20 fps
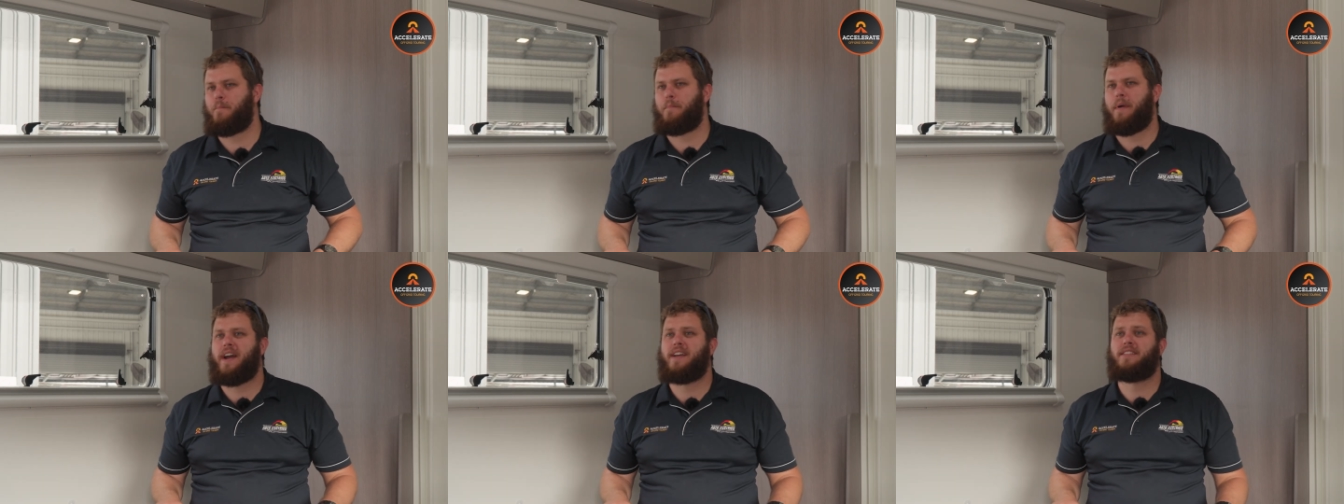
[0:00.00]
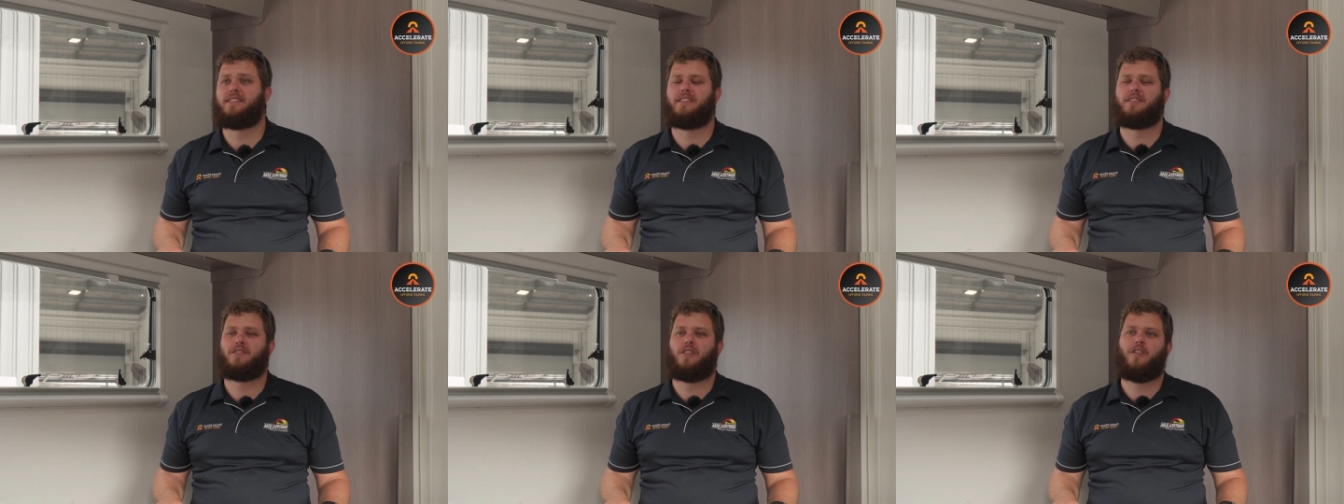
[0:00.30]

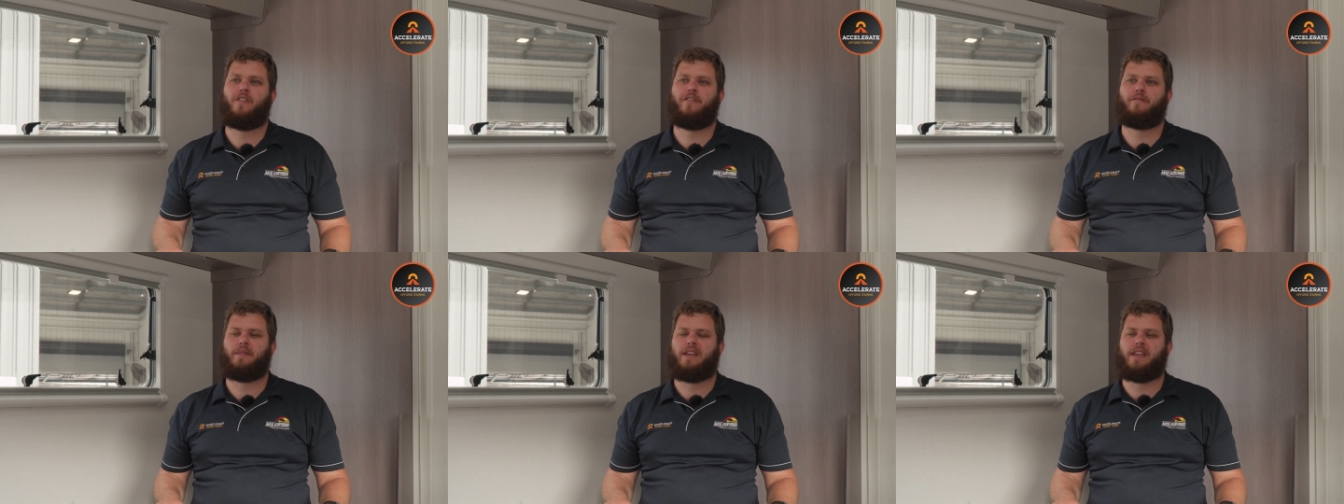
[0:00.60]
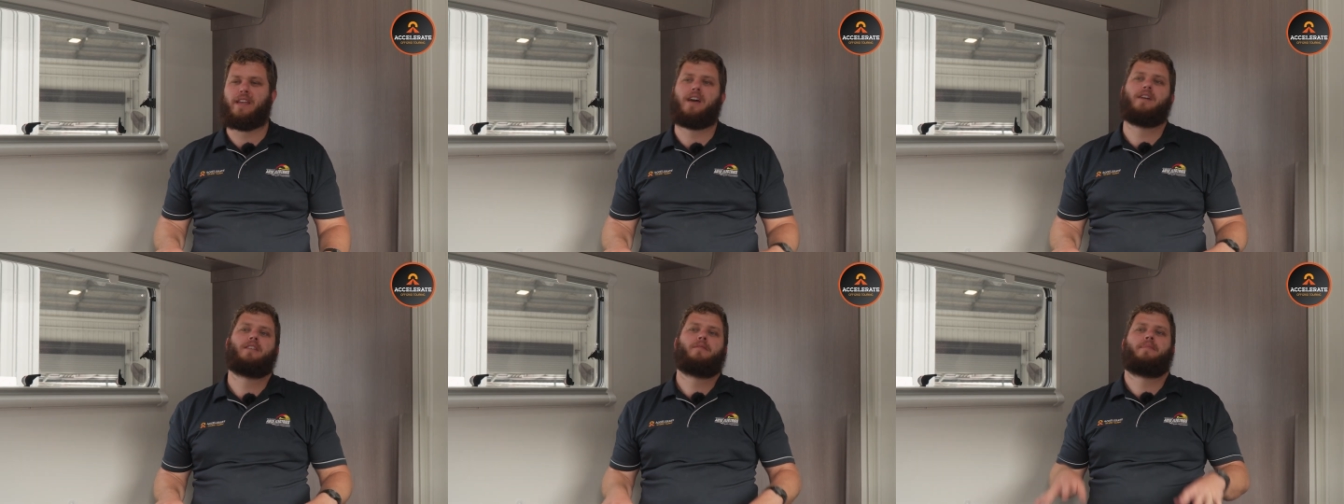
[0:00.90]
basis of
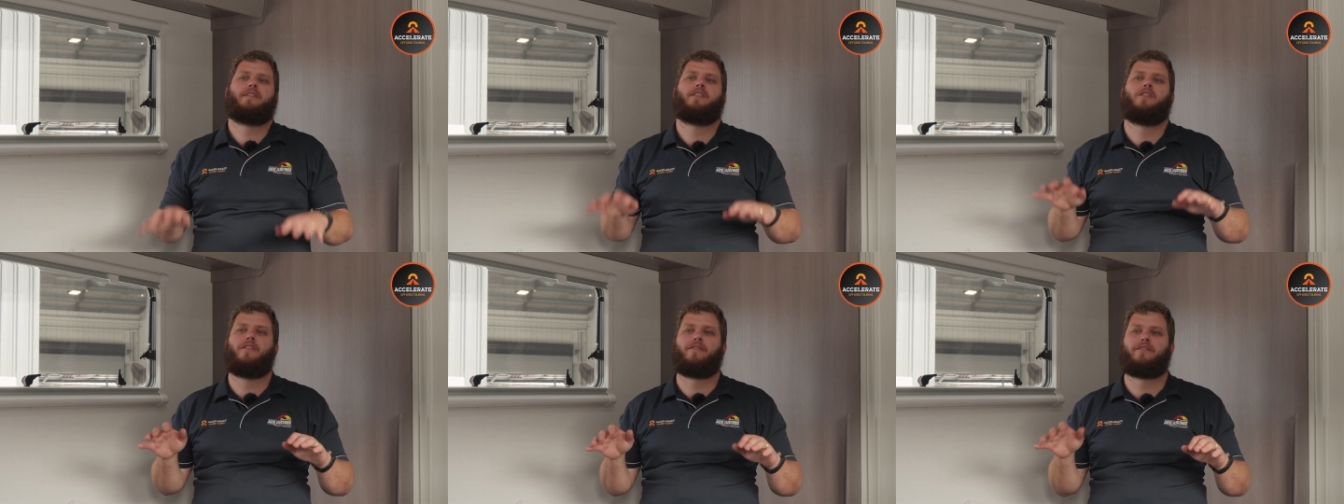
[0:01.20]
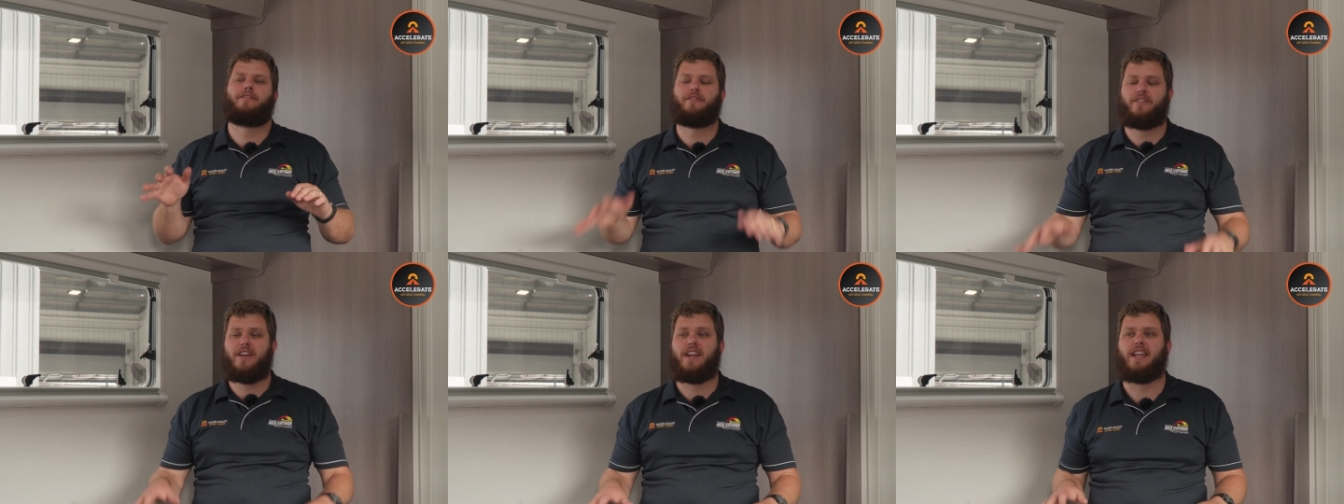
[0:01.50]
being able to be
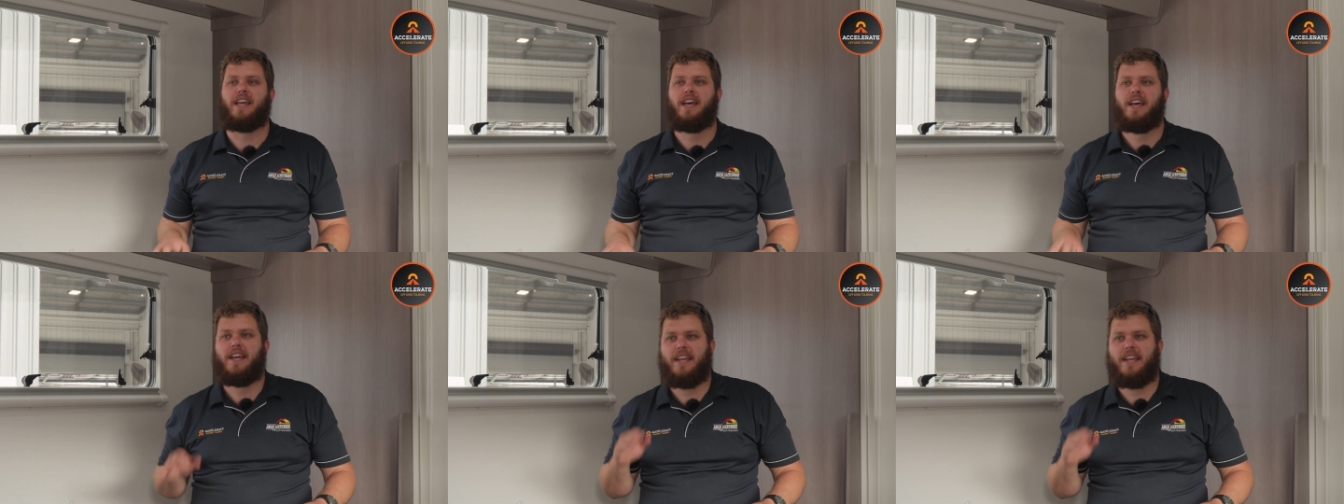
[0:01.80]
off-grid